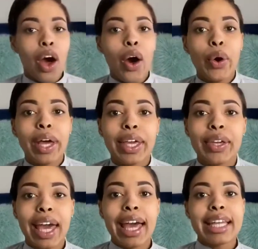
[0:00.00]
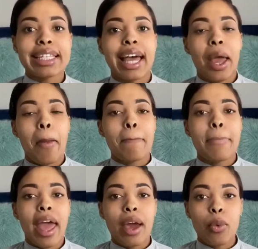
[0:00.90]
Okay, you guys, I am
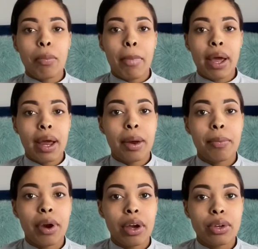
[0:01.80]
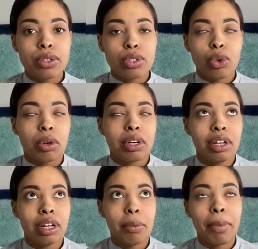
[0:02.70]
back with my eyebrows, or
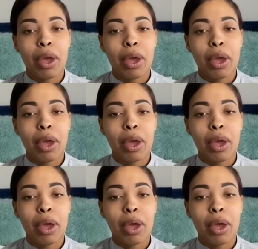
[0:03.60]
I am